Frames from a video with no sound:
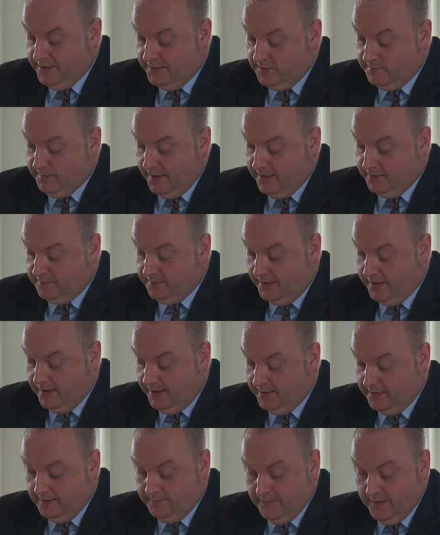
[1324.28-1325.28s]
espoused by
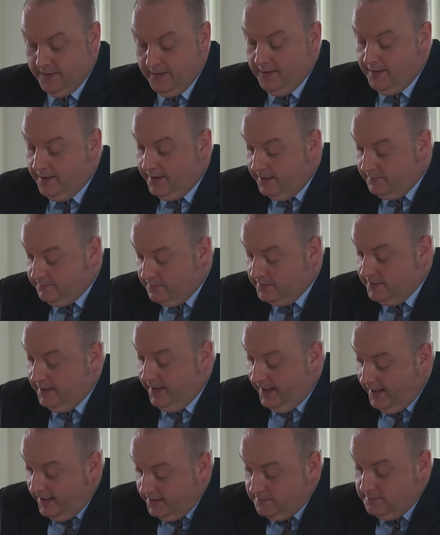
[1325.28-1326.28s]
Everett
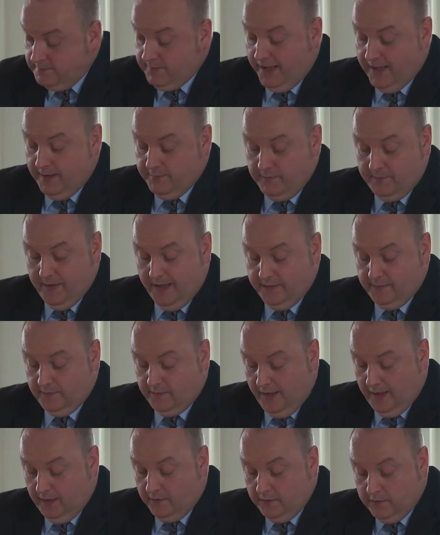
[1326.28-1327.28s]
and perhaps passed
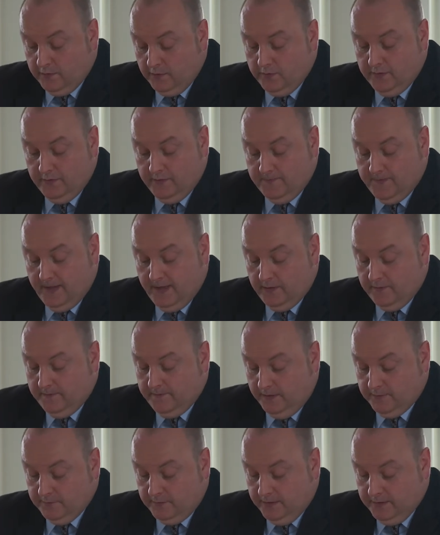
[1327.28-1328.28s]
down through his father
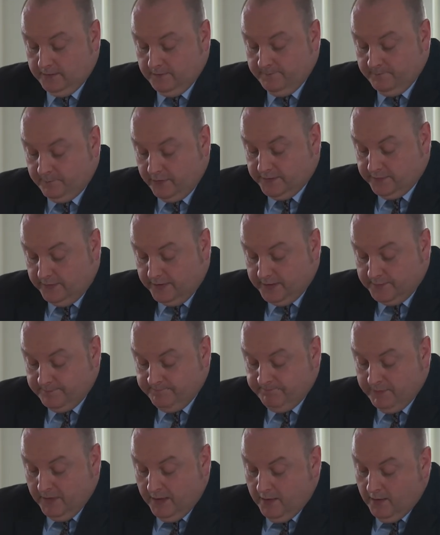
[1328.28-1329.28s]
Frederick.
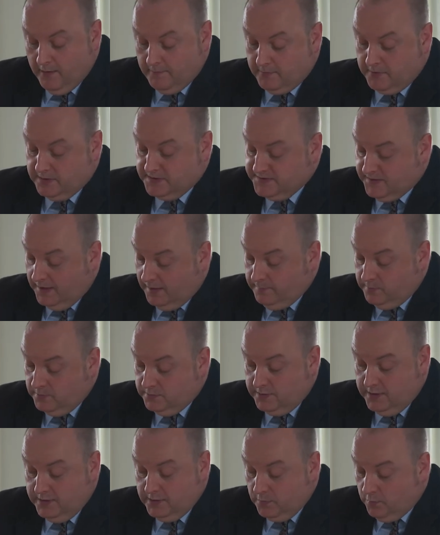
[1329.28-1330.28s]
For
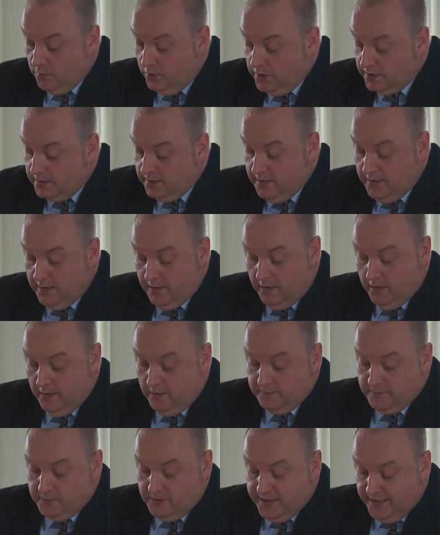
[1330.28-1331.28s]
example, in the work
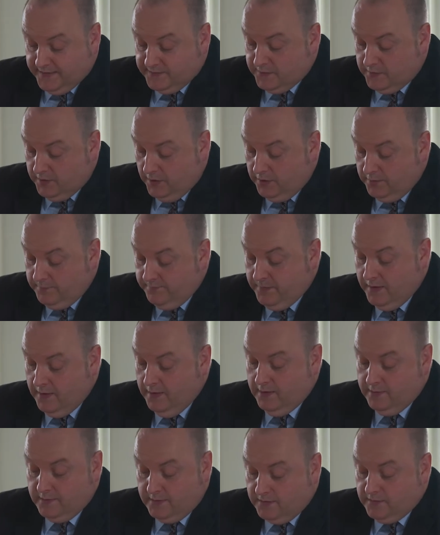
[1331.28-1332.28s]
of UNESCO,
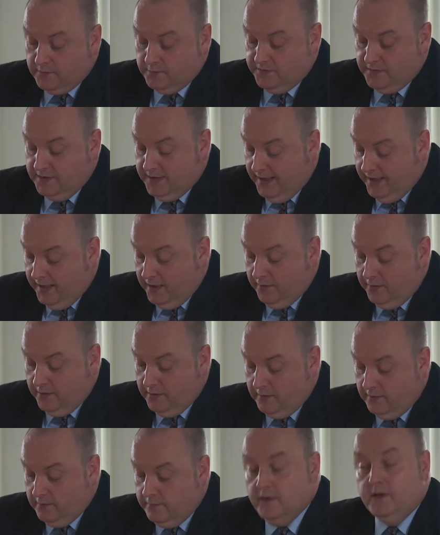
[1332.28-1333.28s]
this was an area
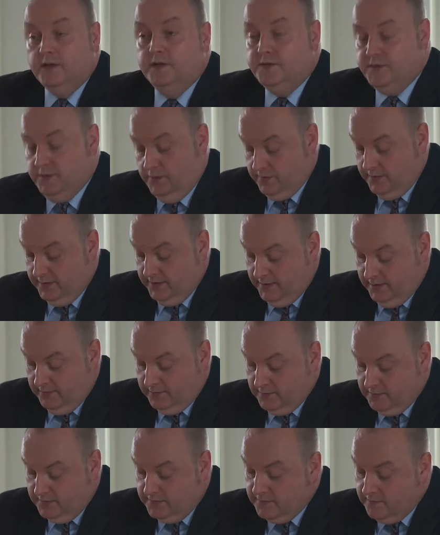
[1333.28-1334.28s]
of enduring
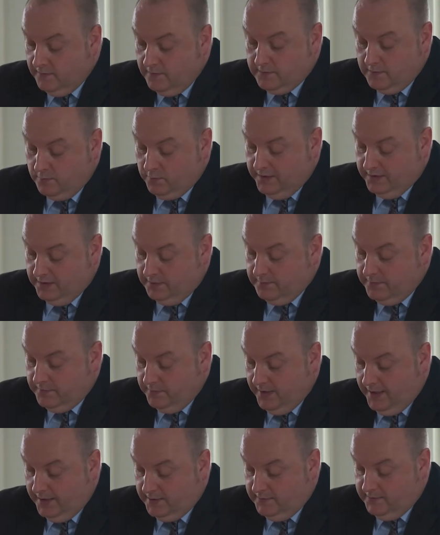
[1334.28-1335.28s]
interest to Whitlam
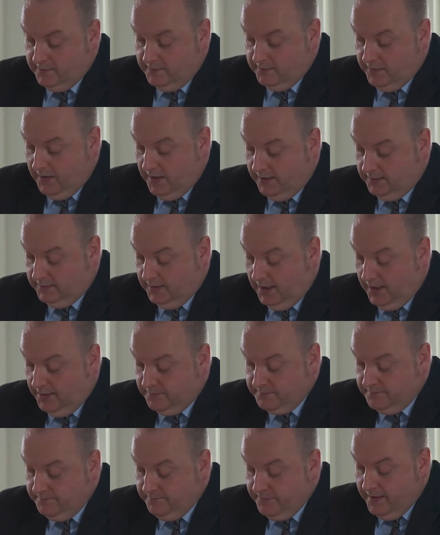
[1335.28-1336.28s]
throughout his entire life.
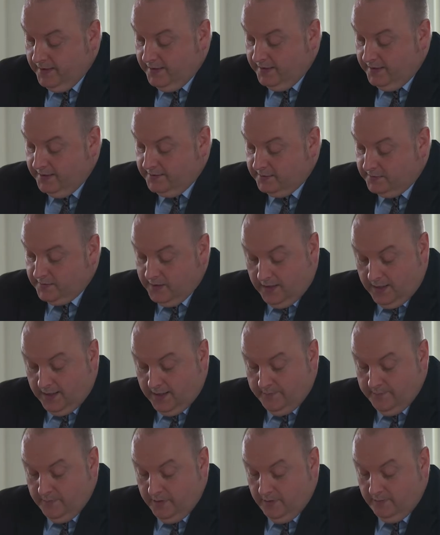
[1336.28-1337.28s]
In the
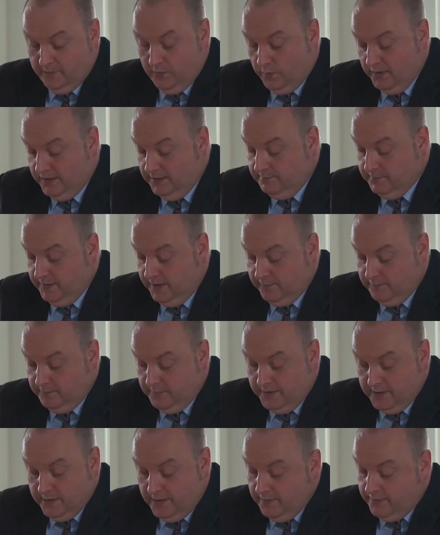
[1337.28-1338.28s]
time of the Whitlam
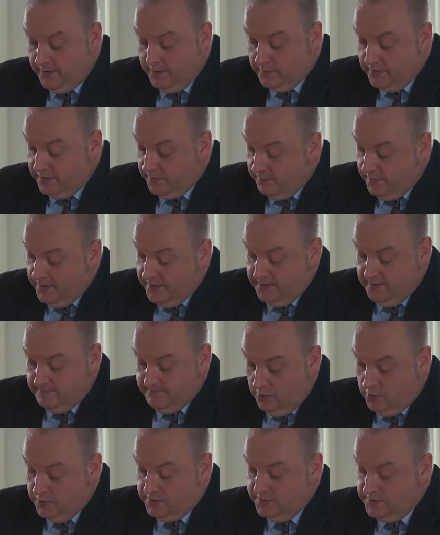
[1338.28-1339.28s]
government, there were 3
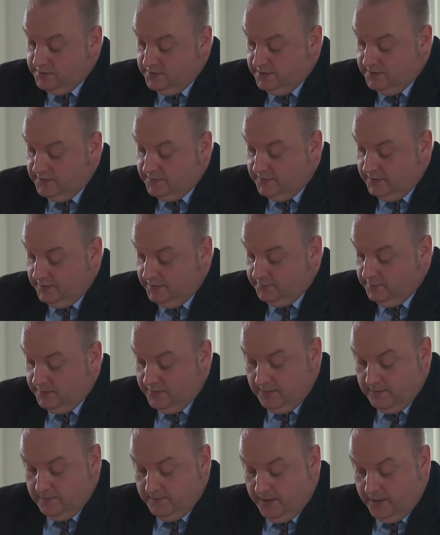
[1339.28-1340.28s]
important treaties dealing with
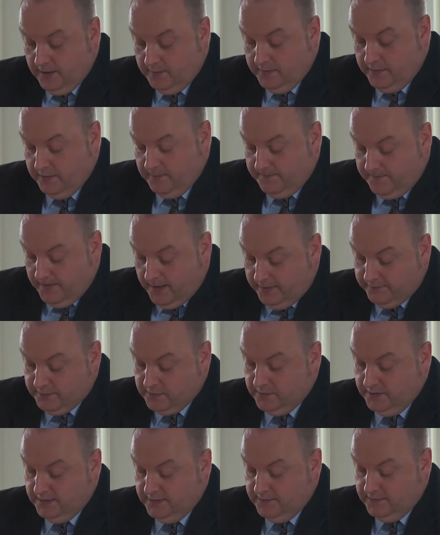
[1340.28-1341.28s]
the environment and 5
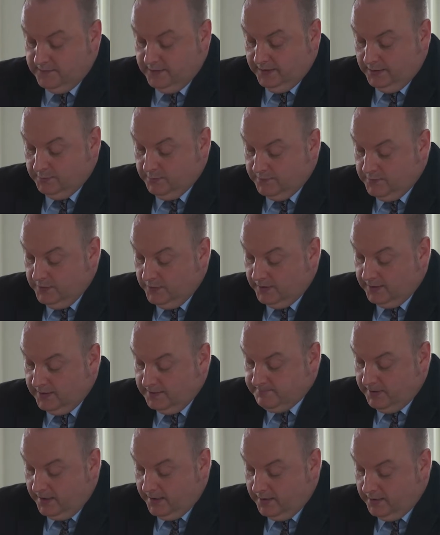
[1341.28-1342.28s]
treaties dealing with nuclear
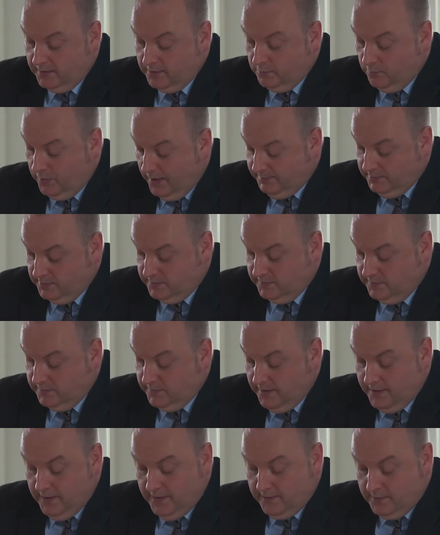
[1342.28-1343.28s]
power and weapons.
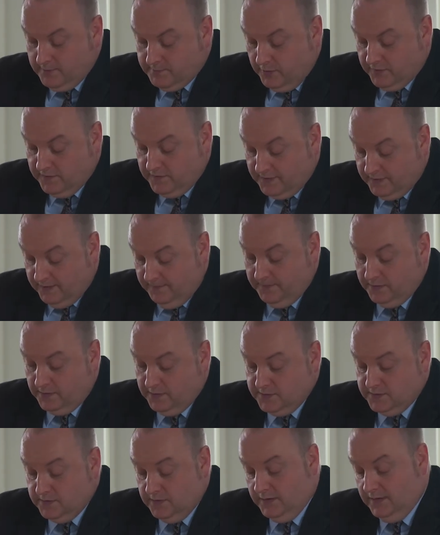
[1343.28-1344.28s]
The most
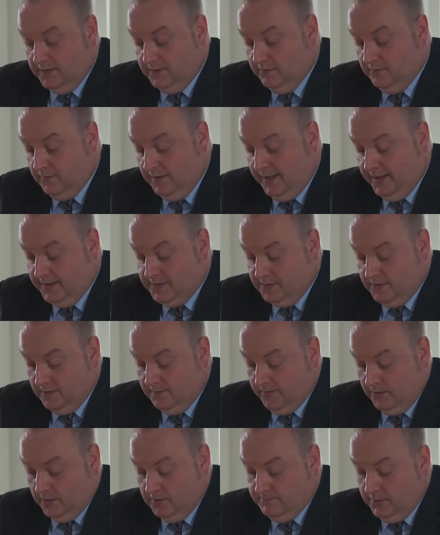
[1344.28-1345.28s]
significant treaties in relation to
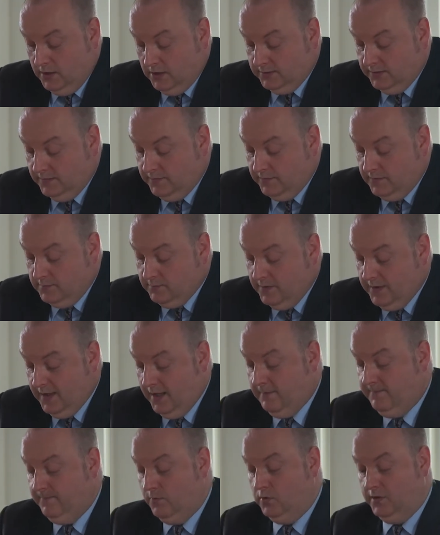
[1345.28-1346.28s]
foreign policy were
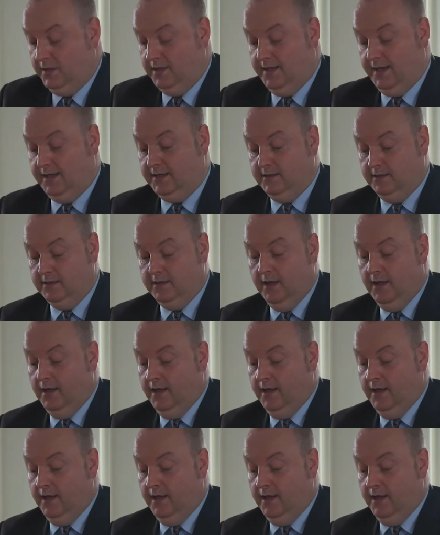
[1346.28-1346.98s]
therefore connected